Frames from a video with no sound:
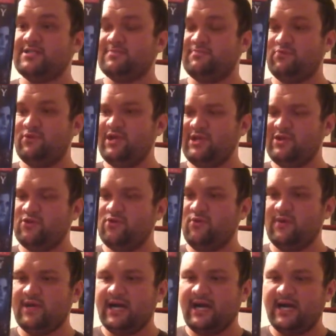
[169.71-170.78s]
It's a pretty
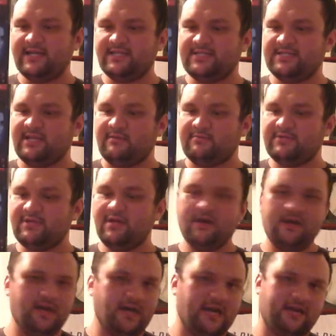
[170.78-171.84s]
cool concept,
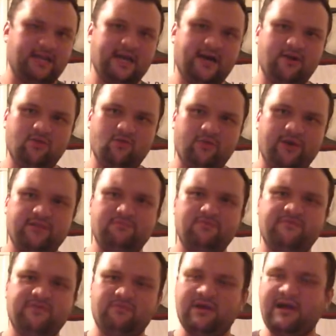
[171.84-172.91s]
and how the way the
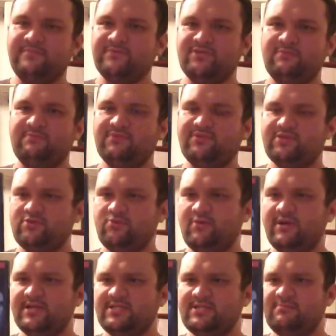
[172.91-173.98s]
movie wraps up with the
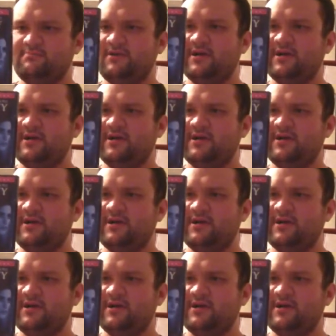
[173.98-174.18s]
twist.